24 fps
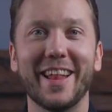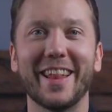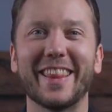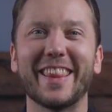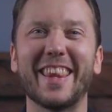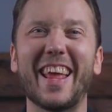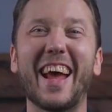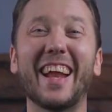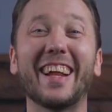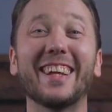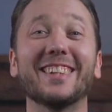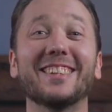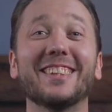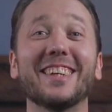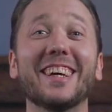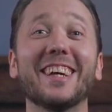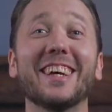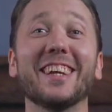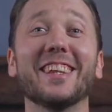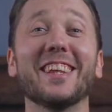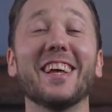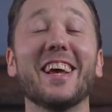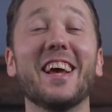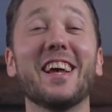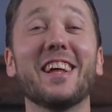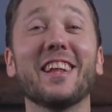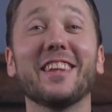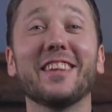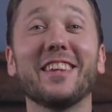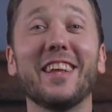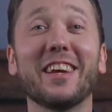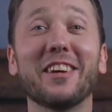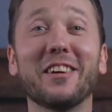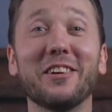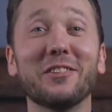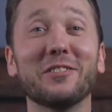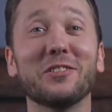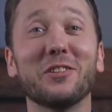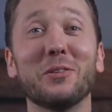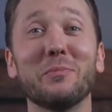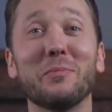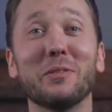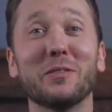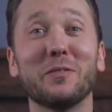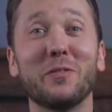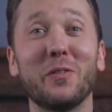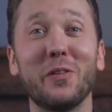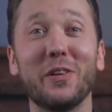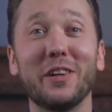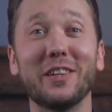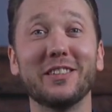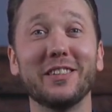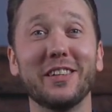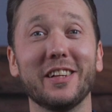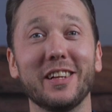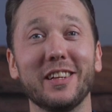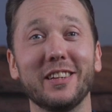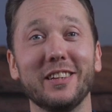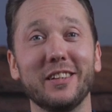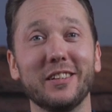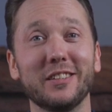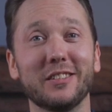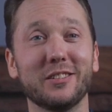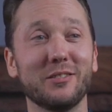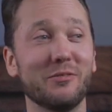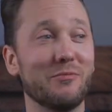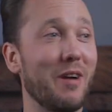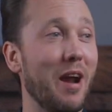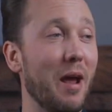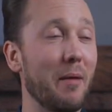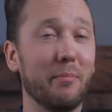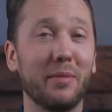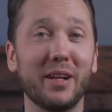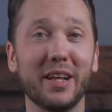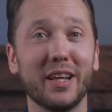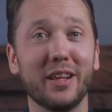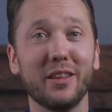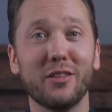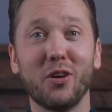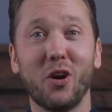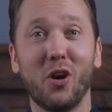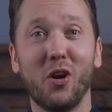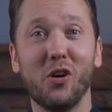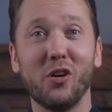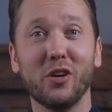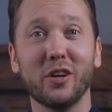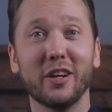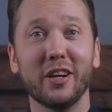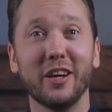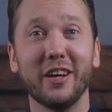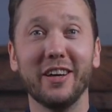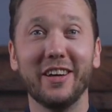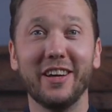That is it. Thank you so much for listening to this rambling talk.